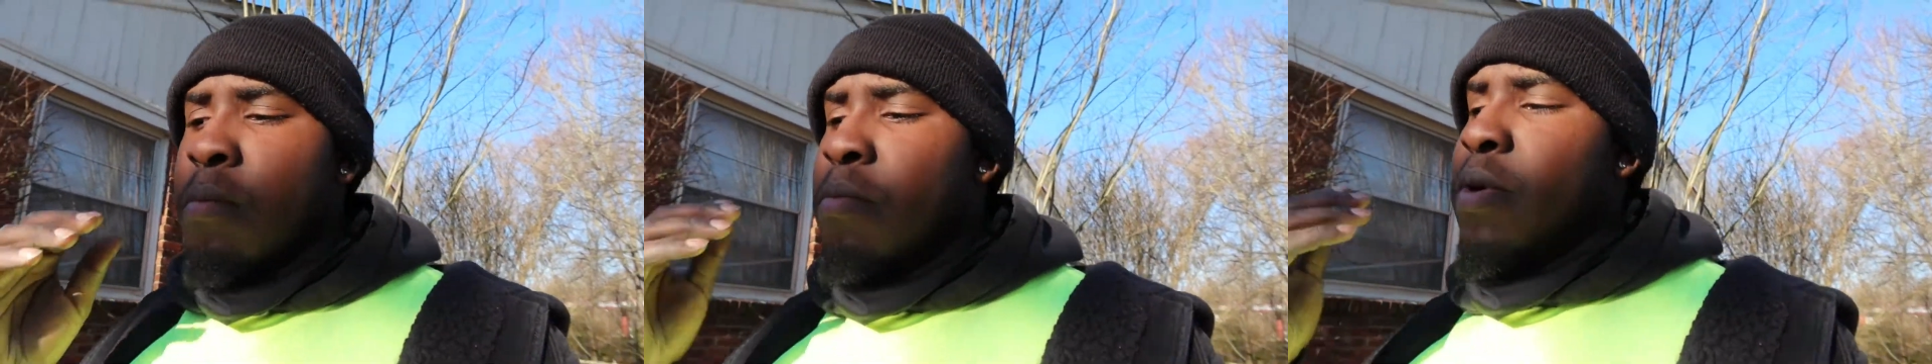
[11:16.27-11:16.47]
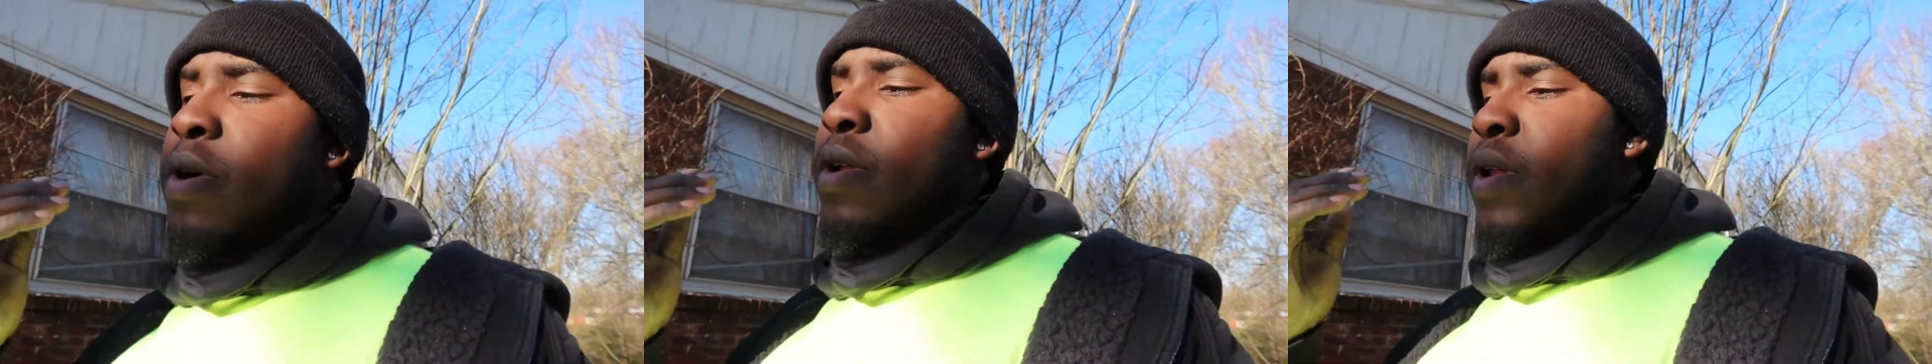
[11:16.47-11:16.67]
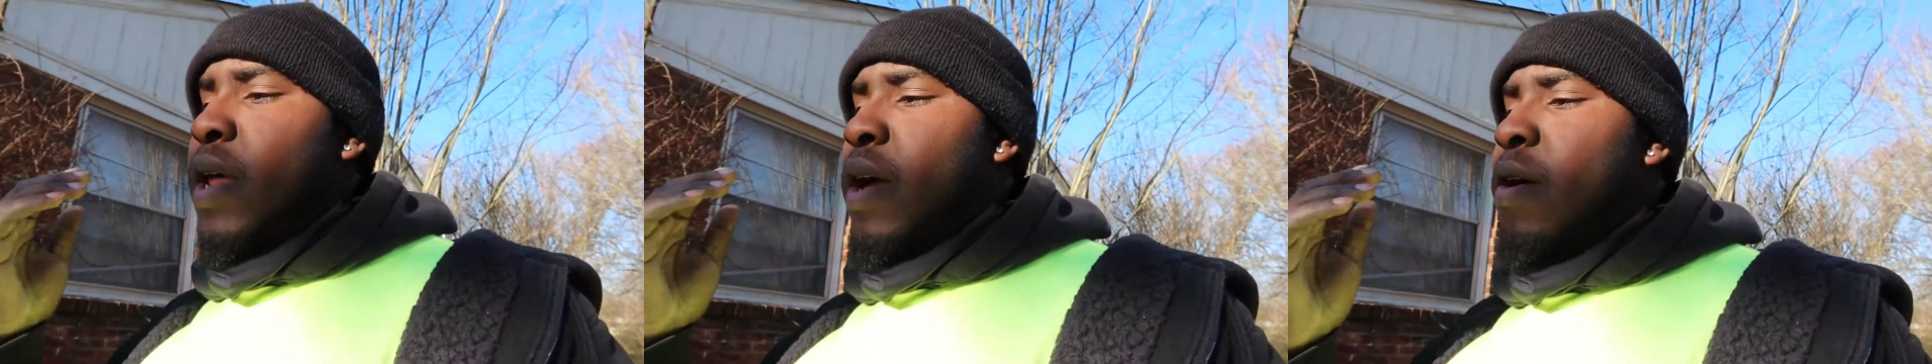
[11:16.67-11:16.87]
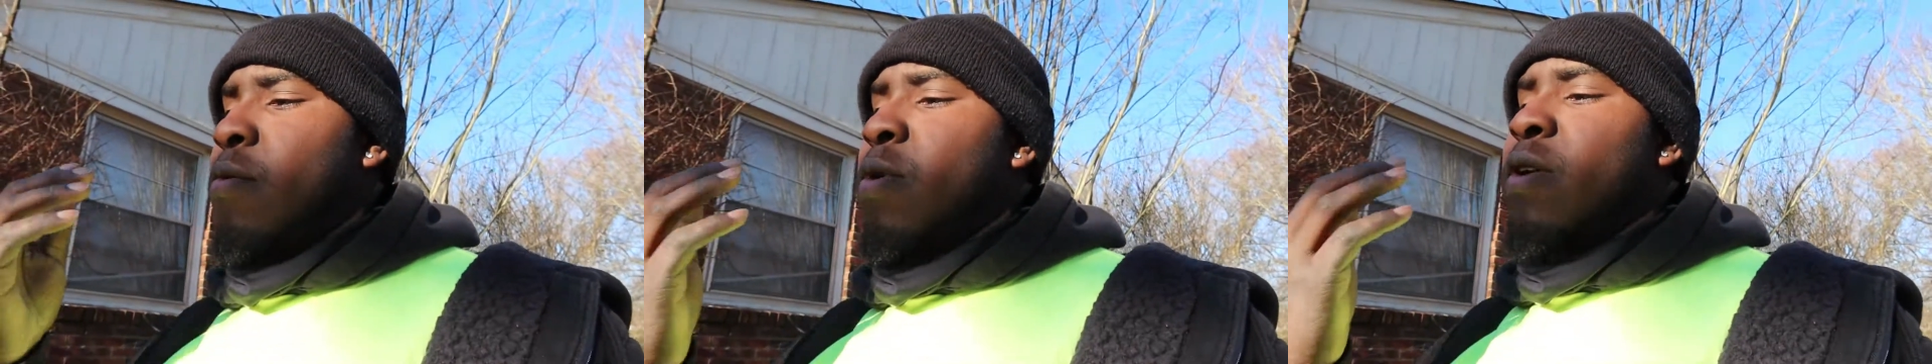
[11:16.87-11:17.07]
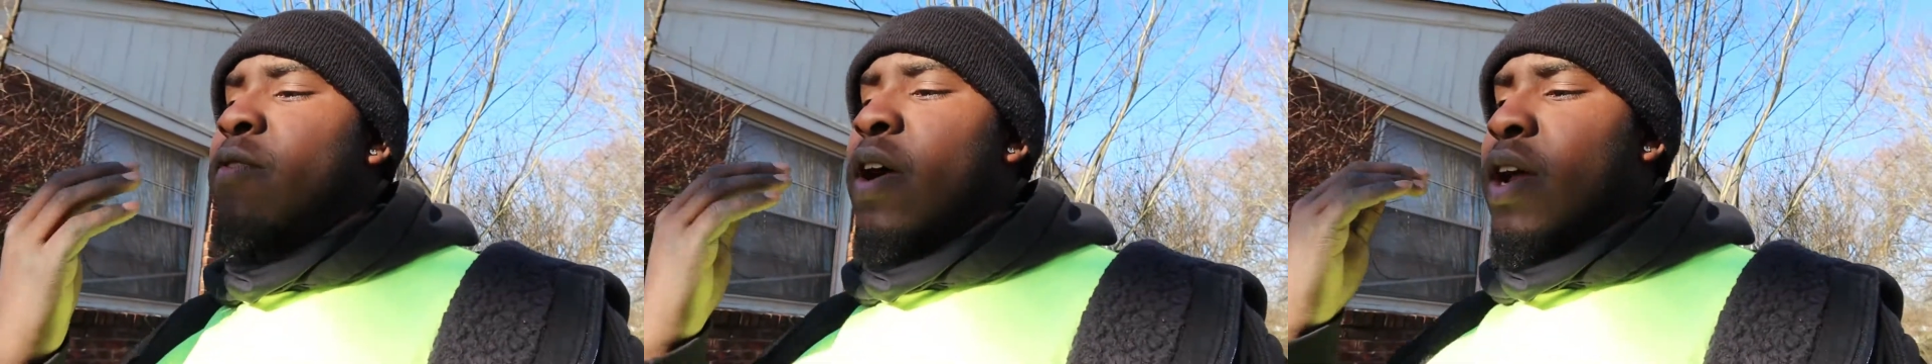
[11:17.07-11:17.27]
but
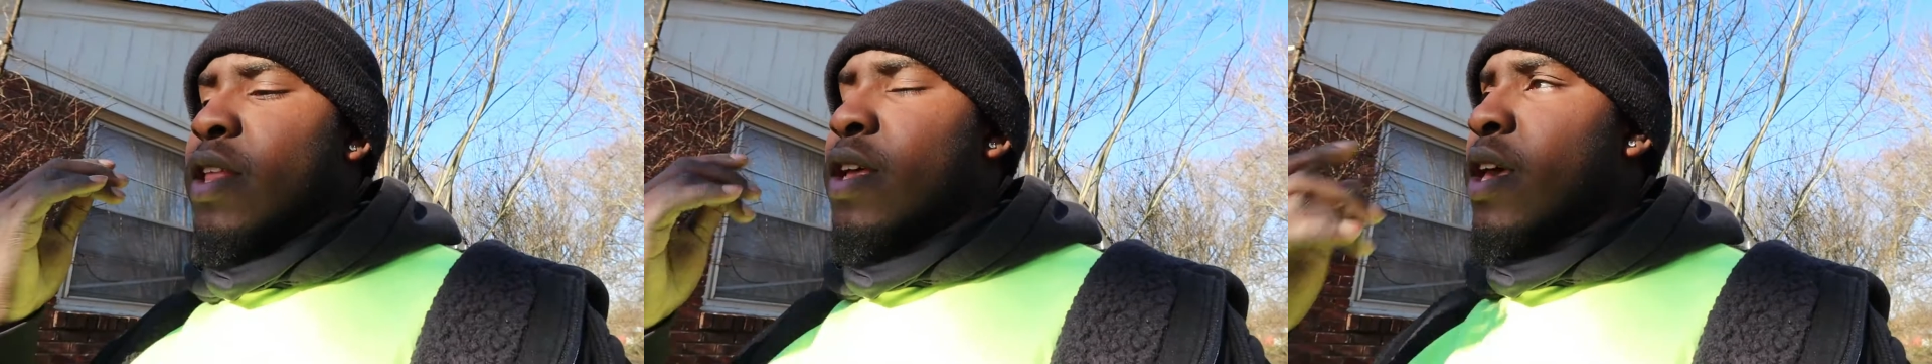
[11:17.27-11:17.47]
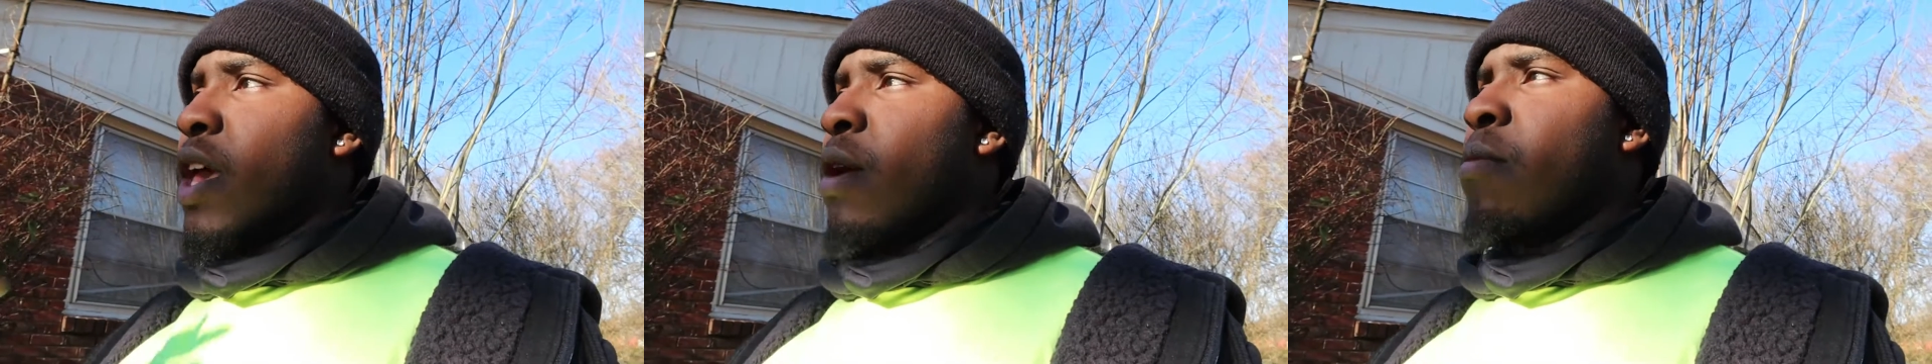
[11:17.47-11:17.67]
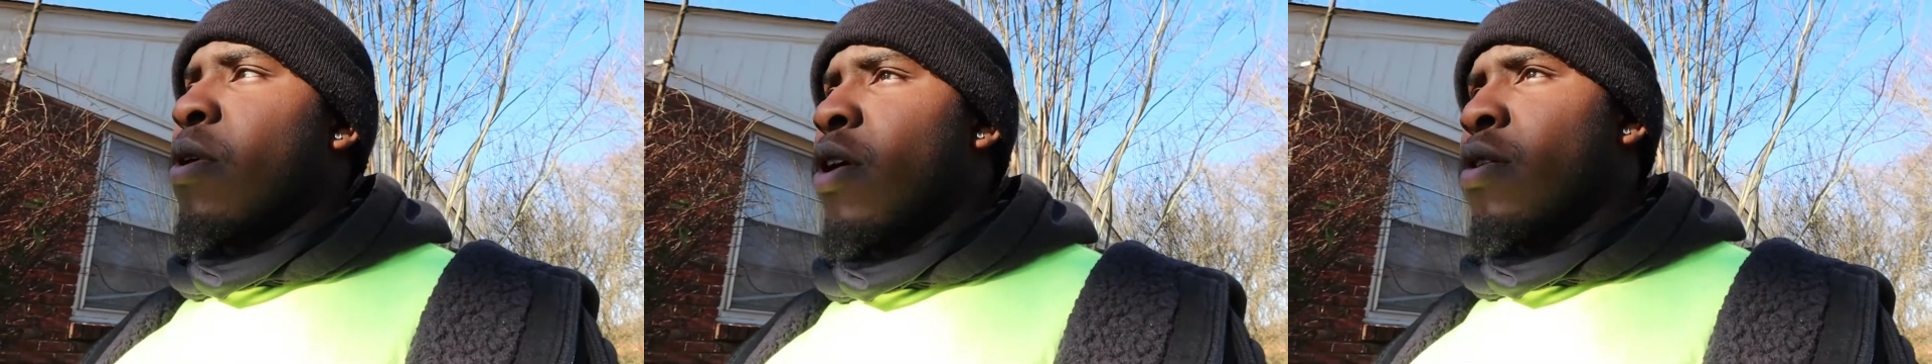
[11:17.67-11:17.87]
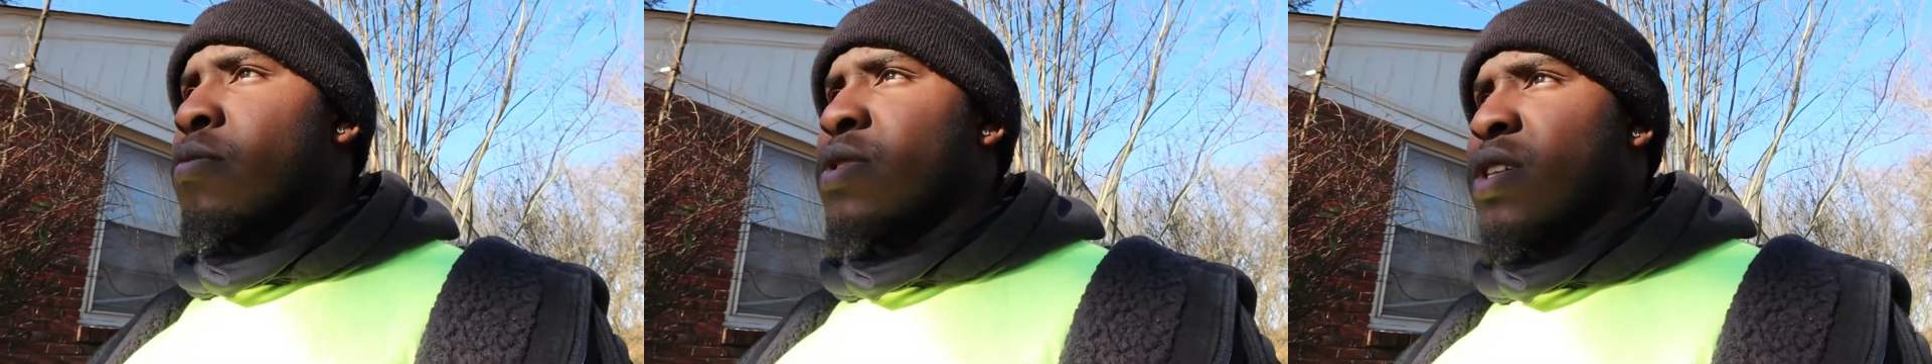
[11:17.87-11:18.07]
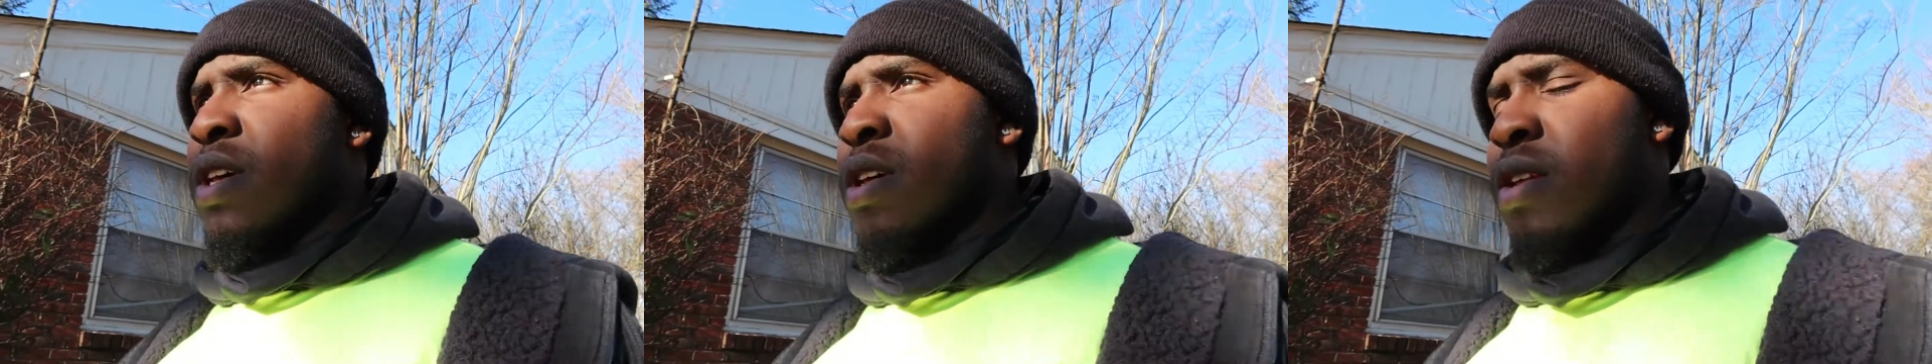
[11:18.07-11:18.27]
whenever I get the camber
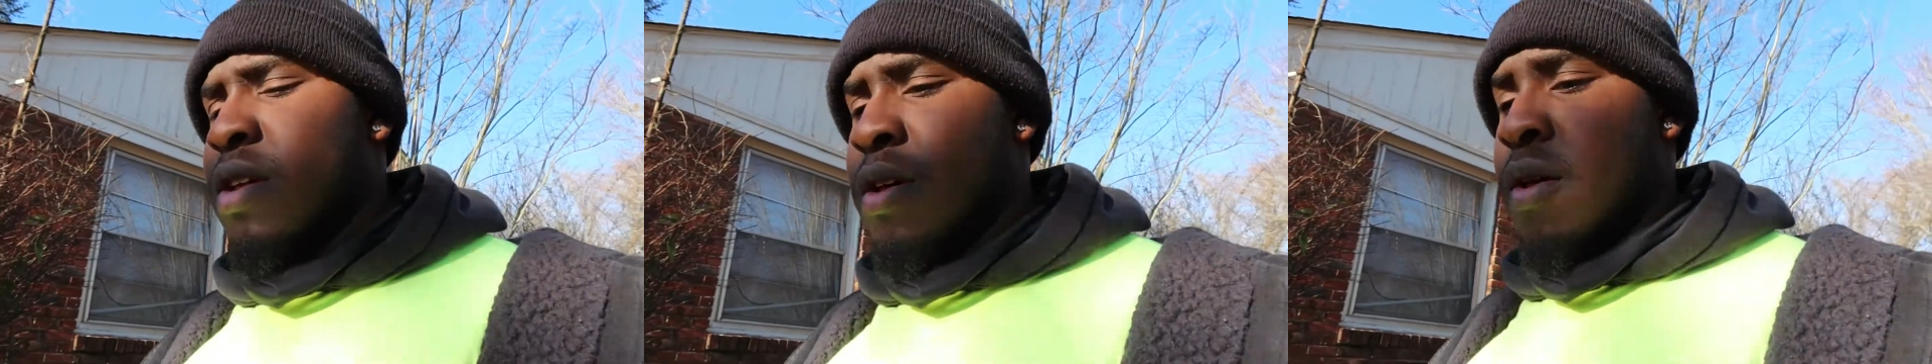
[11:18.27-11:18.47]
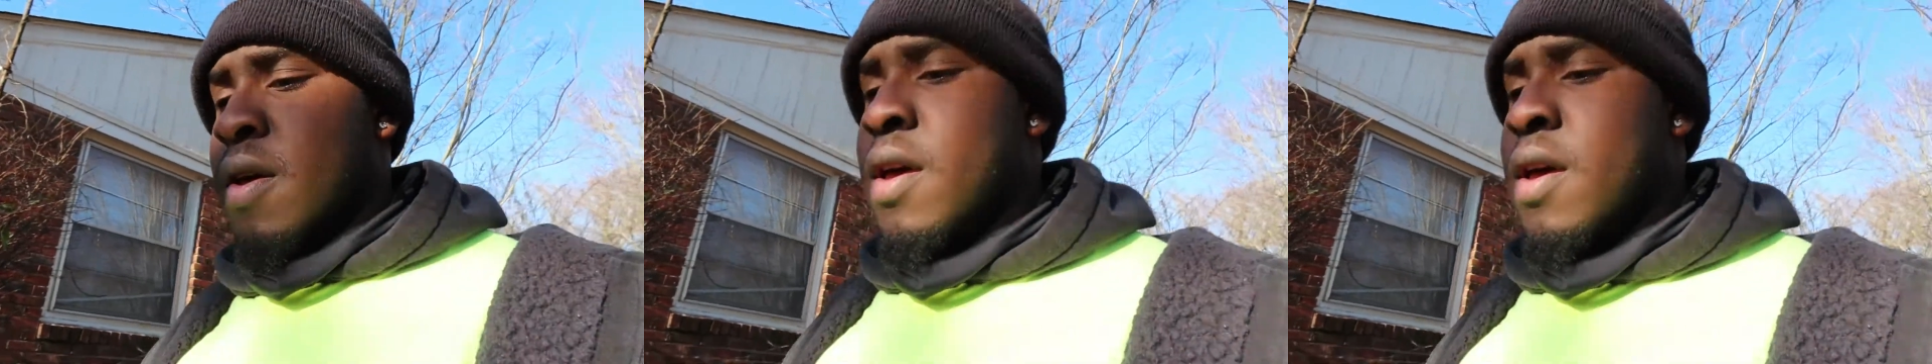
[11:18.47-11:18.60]
arms in,